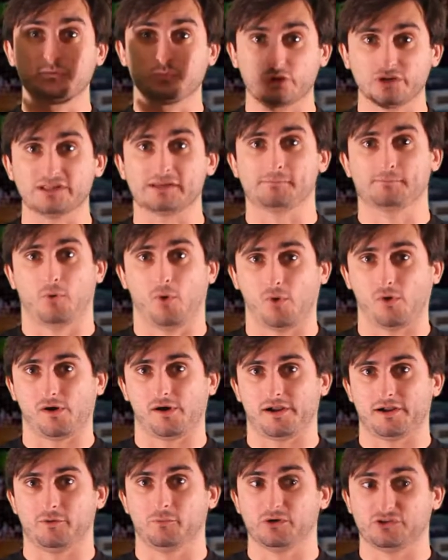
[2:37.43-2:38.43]
really
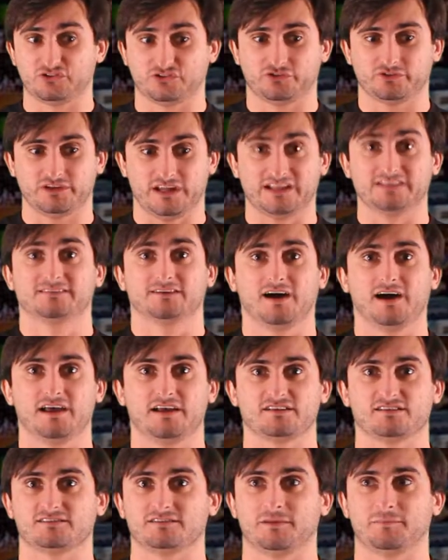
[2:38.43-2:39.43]
boring, which it does.